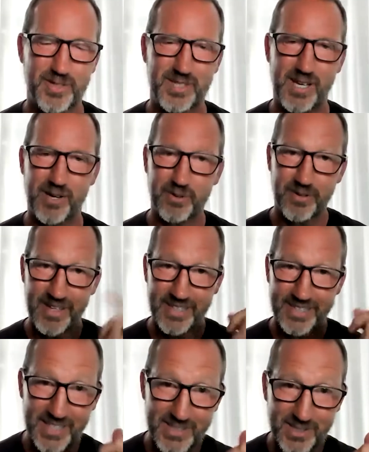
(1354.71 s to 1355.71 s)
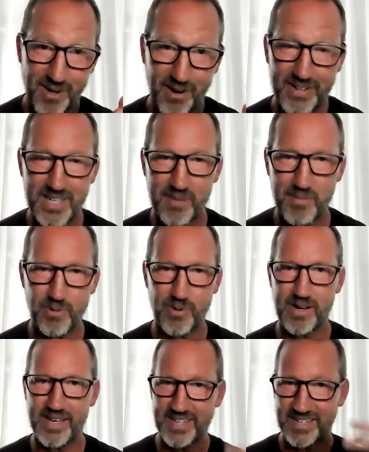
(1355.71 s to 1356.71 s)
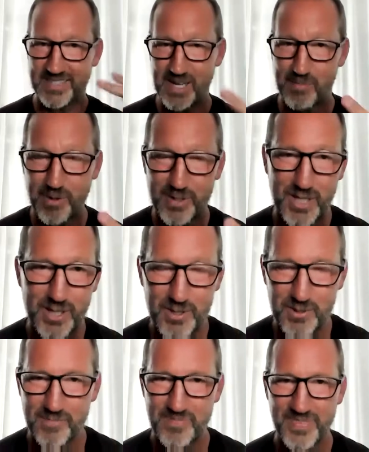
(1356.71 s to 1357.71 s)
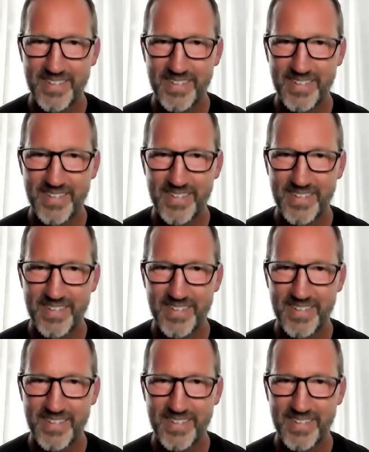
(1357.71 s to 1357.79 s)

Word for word: So get started, number one. Number two,